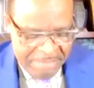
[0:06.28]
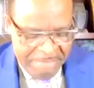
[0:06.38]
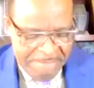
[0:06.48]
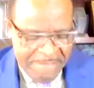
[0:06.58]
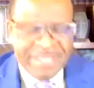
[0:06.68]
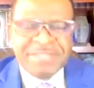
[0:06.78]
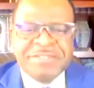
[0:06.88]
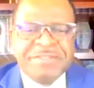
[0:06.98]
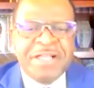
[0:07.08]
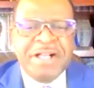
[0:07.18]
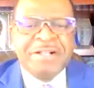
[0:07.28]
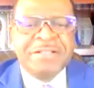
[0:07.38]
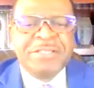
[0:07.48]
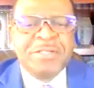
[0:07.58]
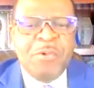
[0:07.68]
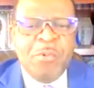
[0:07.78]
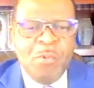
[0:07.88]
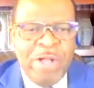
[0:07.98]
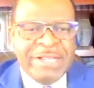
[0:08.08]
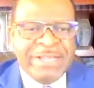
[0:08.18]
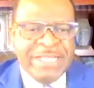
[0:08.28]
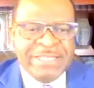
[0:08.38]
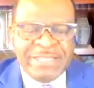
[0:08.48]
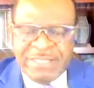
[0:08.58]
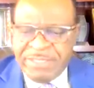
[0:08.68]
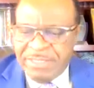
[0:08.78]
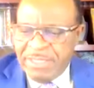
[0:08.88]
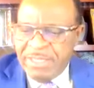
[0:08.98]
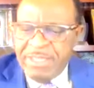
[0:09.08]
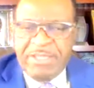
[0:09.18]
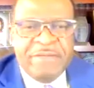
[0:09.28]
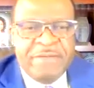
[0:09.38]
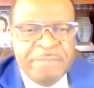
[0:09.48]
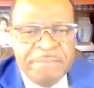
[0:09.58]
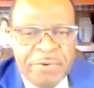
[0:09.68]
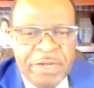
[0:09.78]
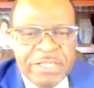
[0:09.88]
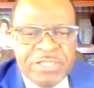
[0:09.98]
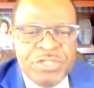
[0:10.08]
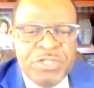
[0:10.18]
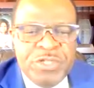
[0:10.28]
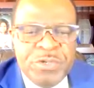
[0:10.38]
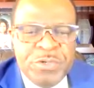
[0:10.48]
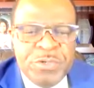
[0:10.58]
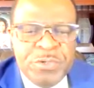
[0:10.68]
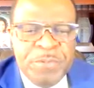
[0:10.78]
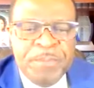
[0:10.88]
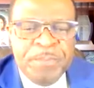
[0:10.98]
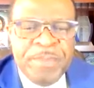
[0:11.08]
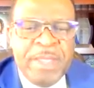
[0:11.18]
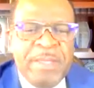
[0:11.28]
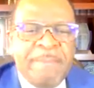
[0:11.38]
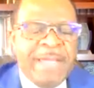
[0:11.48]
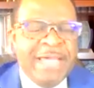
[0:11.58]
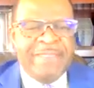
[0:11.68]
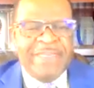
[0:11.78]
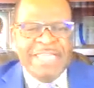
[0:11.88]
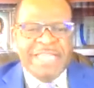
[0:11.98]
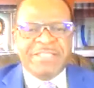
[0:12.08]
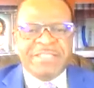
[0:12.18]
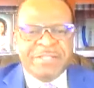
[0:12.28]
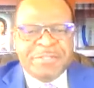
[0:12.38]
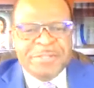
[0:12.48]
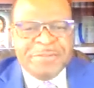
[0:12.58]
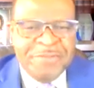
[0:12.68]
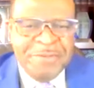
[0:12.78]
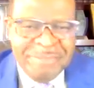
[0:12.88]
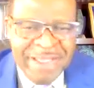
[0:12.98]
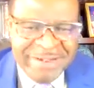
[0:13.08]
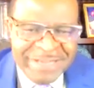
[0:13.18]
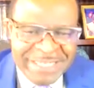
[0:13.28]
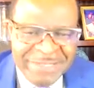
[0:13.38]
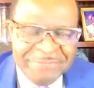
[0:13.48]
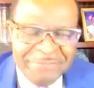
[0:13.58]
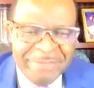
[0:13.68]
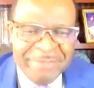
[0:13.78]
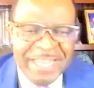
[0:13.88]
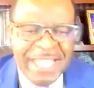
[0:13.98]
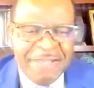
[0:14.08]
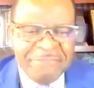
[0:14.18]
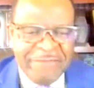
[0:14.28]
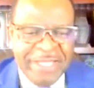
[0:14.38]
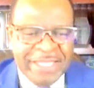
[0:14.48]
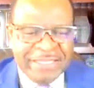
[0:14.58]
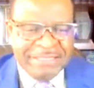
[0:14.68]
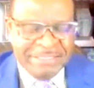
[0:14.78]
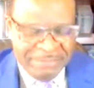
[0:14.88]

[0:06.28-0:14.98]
mental health wellness, brought to you by the Institute for Marriage and Family Affairs.